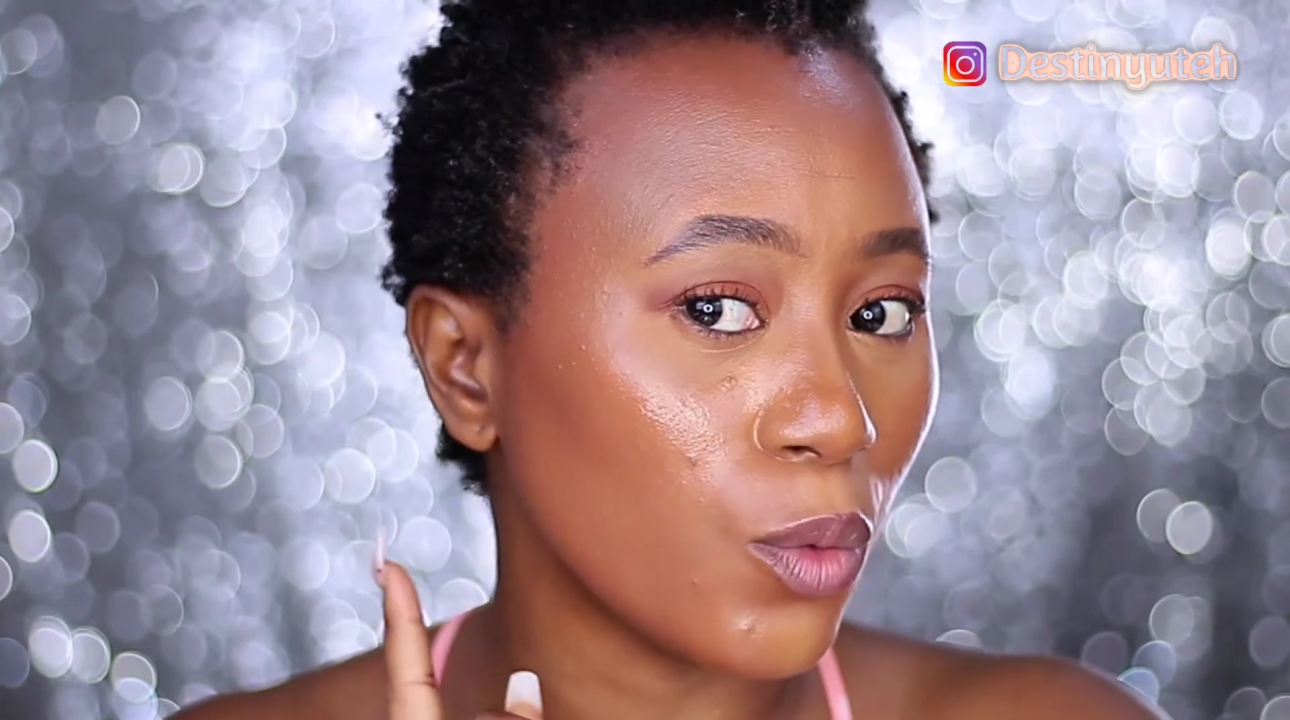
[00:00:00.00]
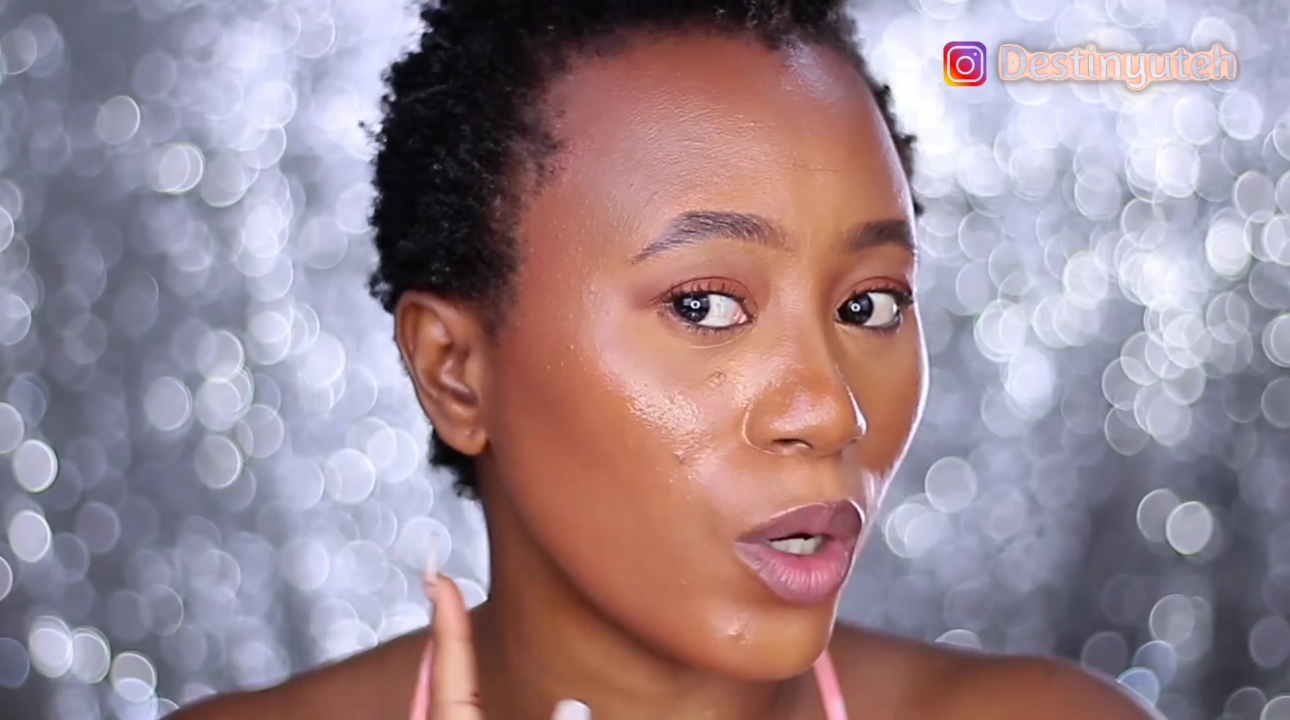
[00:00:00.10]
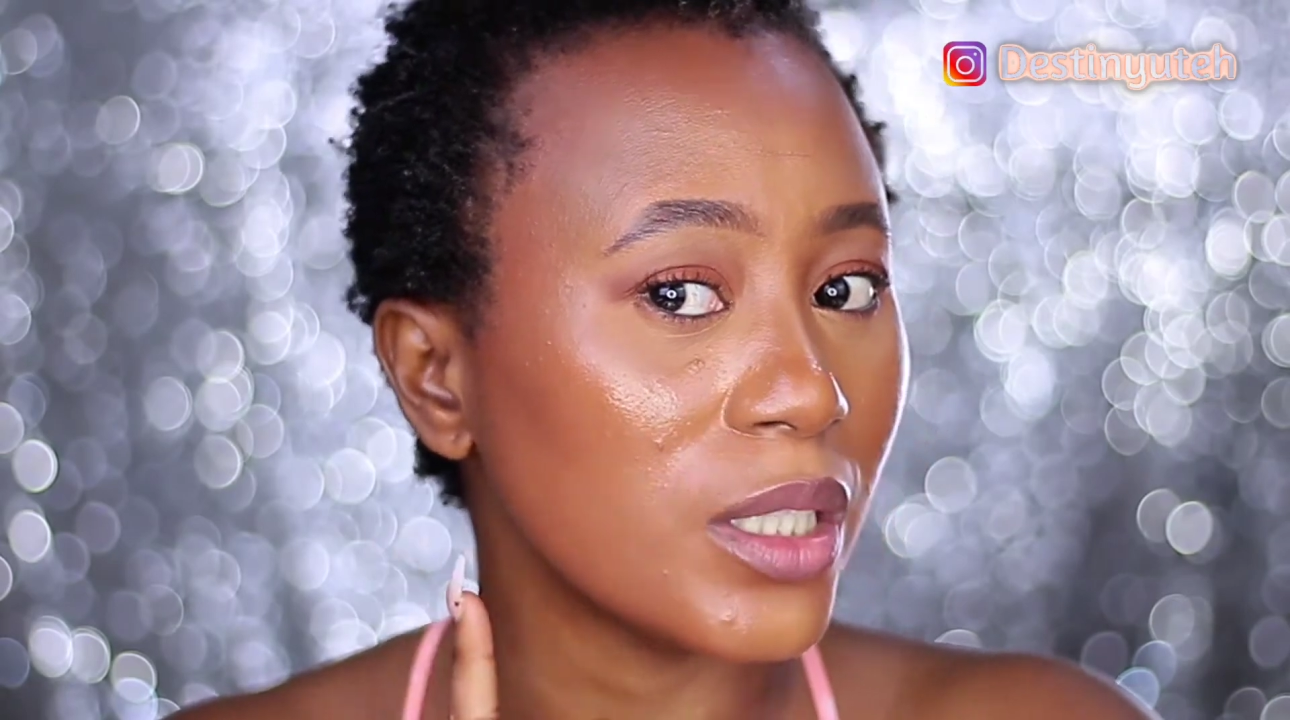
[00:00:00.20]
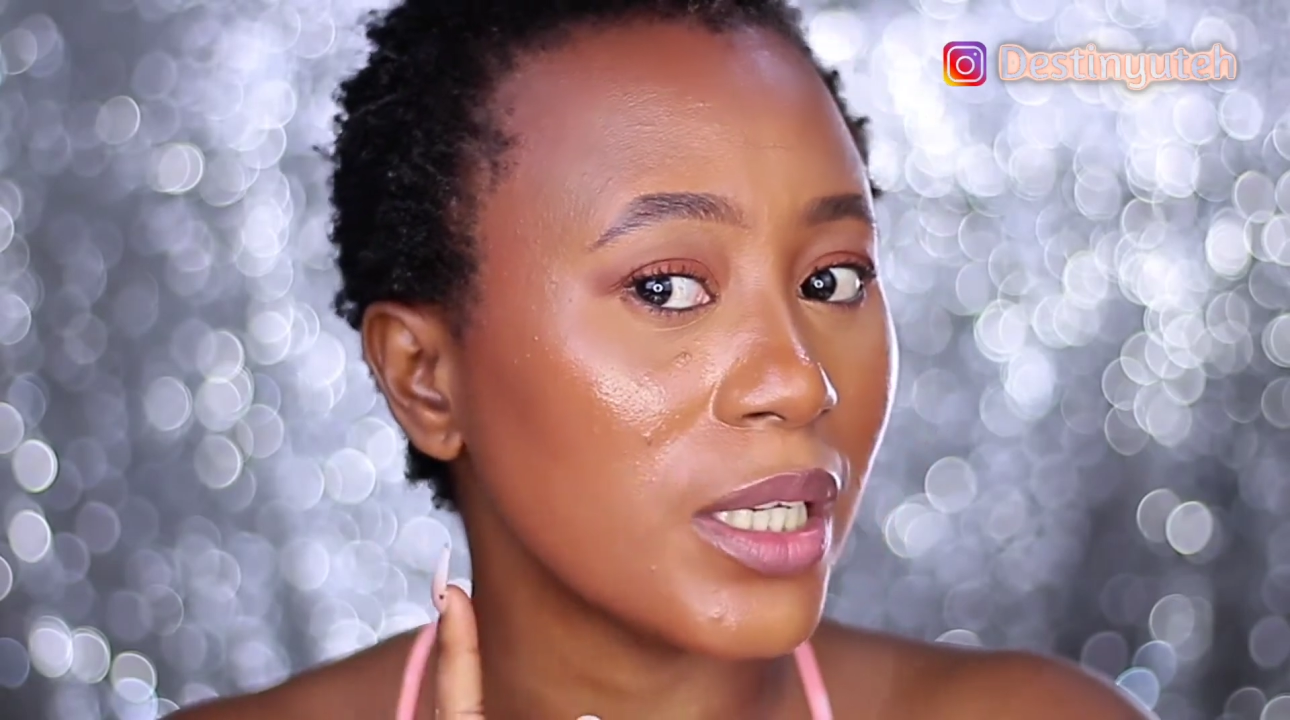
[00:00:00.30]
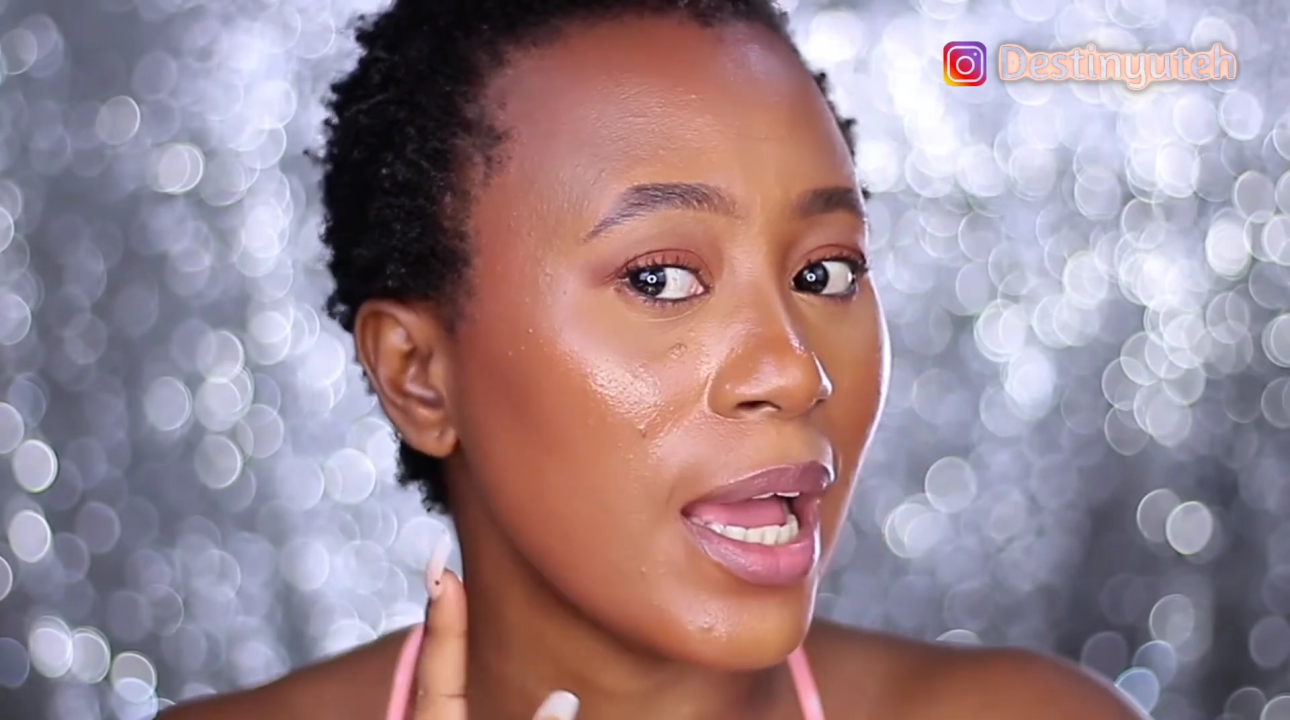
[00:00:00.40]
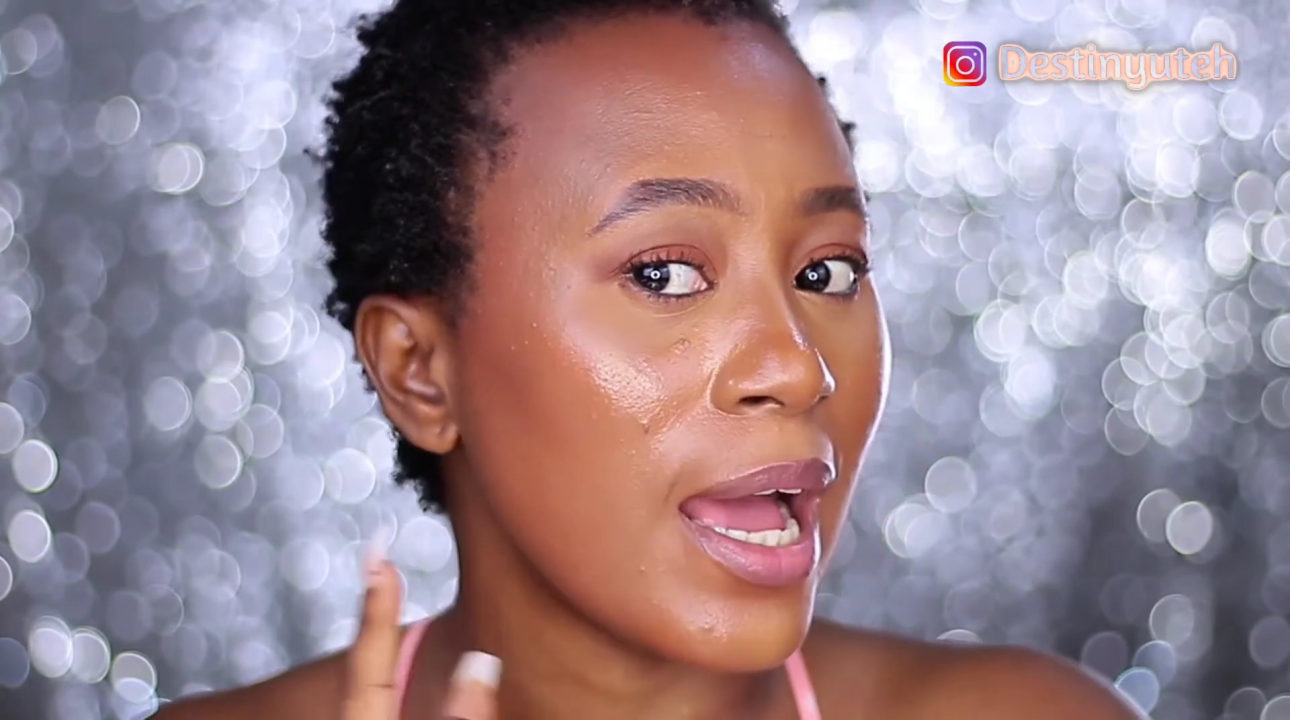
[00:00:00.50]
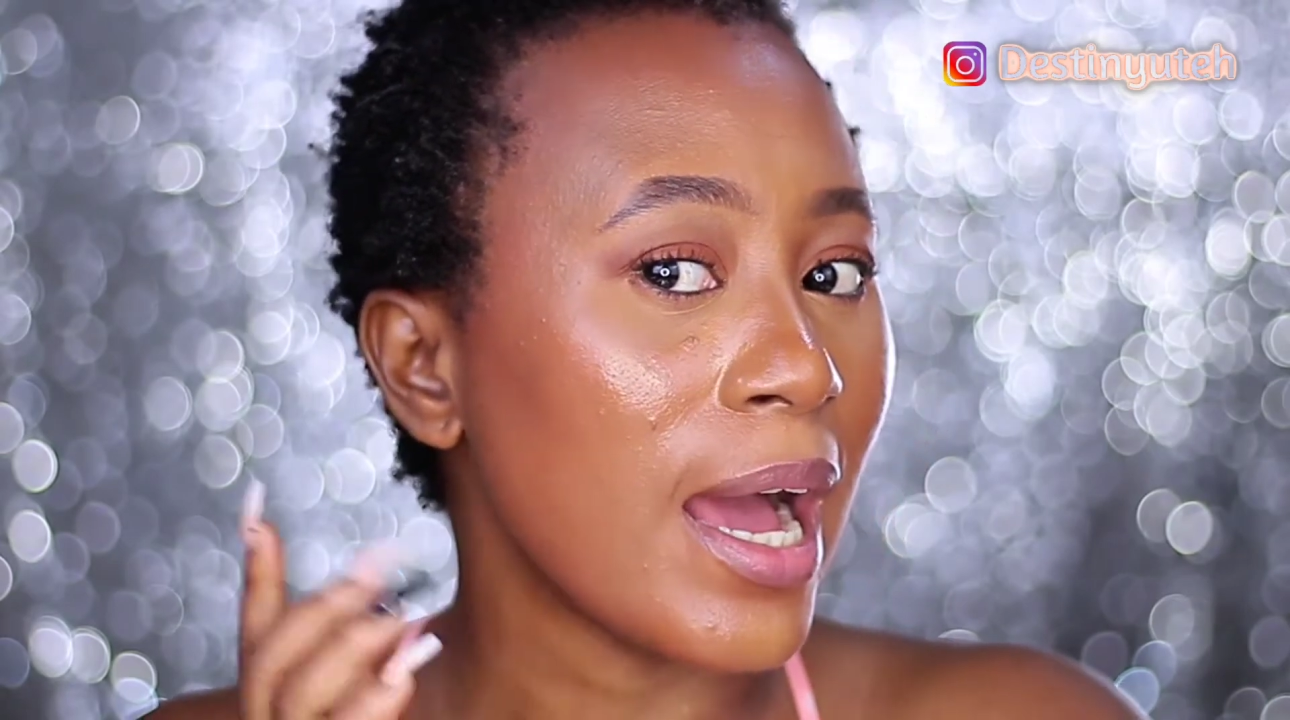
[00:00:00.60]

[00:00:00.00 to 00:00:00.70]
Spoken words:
one,